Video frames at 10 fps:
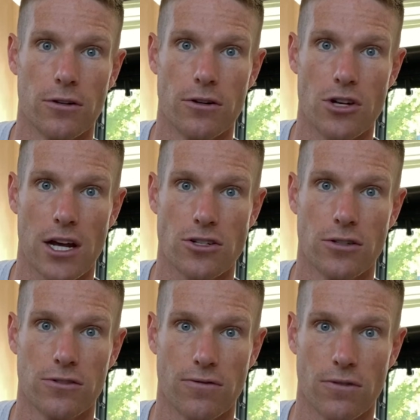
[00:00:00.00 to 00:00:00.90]

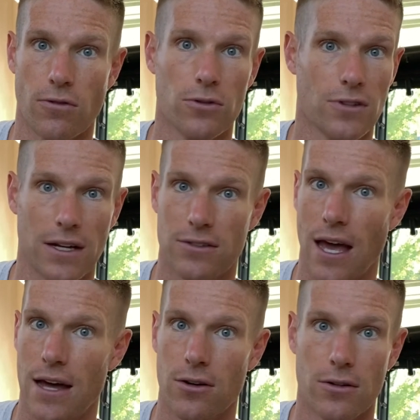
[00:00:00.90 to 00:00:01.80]
injections for full-size
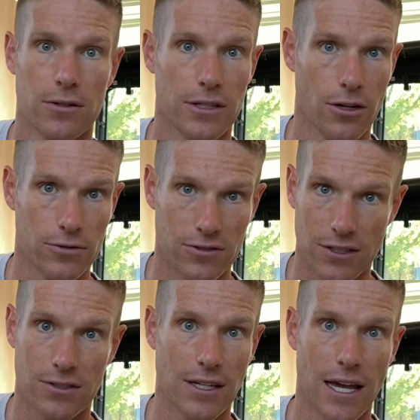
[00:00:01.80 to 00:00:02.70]
cattle,
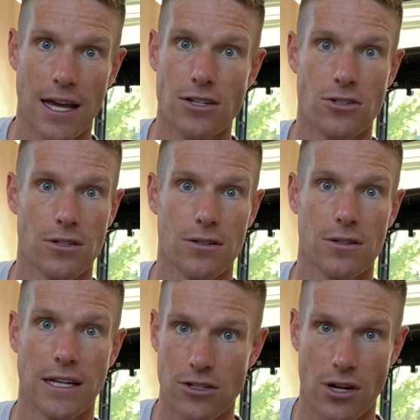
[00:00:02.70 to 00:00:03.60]
16 gauge,
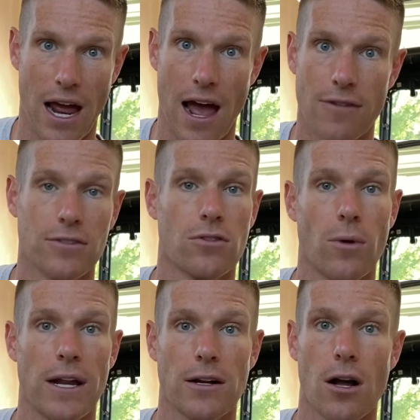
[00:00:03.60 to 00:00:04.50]
1.5 inch is the
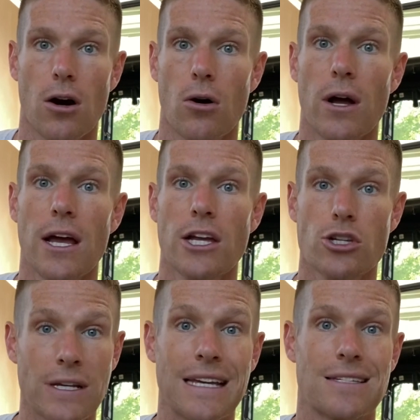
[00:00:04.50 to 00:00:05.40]
way to go. You
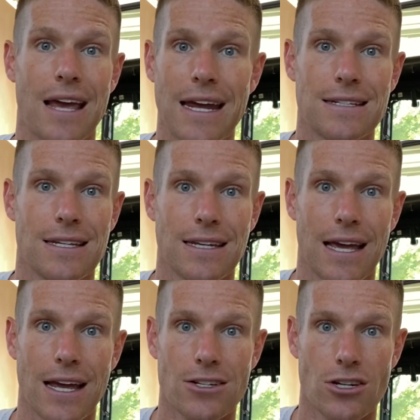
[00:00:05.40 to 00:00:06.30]
can get to 18
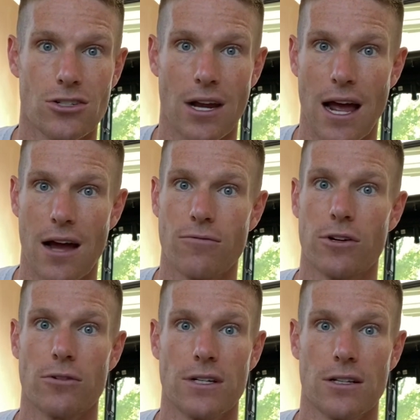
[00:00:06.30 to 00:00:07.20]
gauge, 1.5 inch when
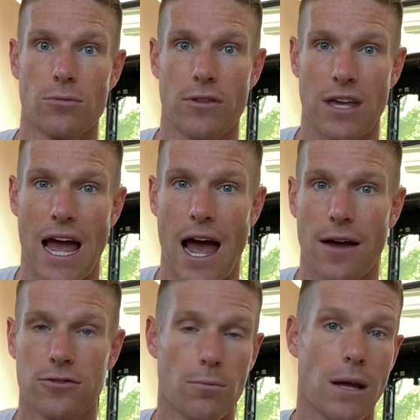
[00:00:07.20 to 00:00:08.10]
you're dealing with
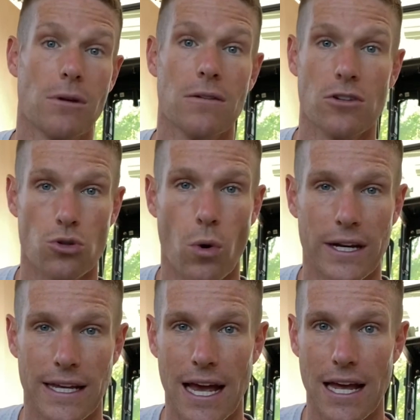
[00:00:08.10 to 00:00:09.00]
calves, or maybe even
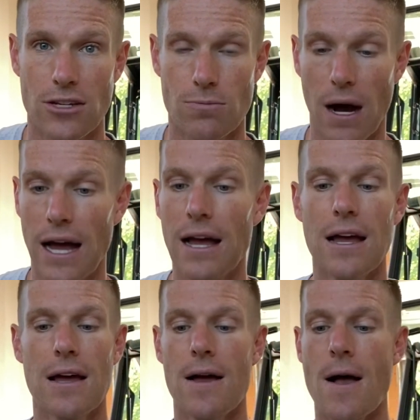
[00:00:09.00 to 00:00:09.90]
20 gauge. But
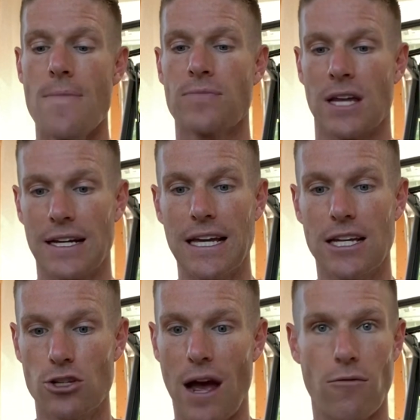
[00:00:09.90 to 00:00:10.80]

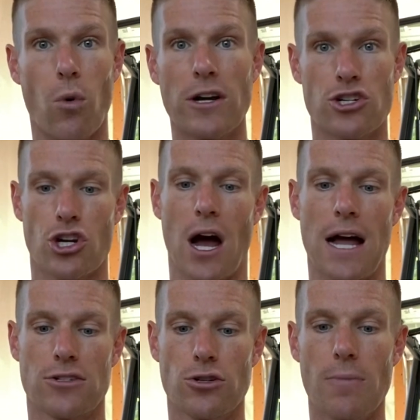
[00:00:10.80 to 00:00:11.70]
again, you have one
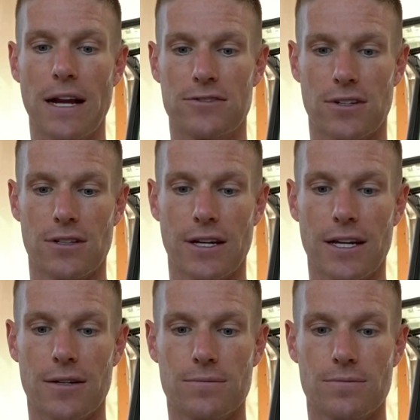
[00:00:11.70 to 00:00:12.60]
shot to
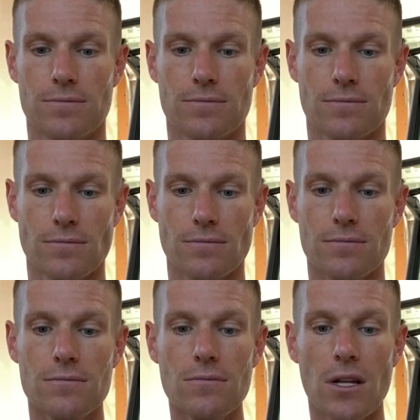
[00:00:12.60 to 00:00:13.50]
basically
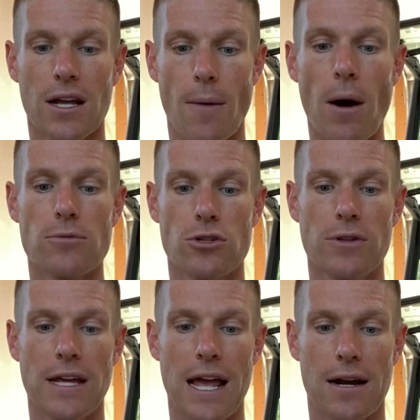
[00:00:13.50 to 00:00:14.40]
come up to
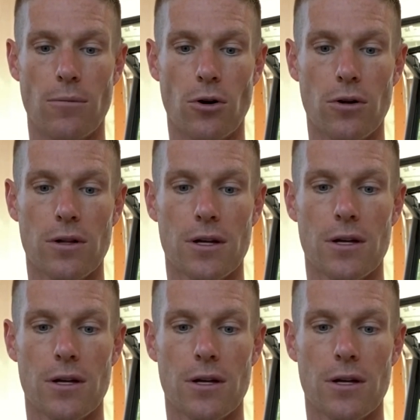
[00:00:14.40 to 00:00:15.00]
the animal,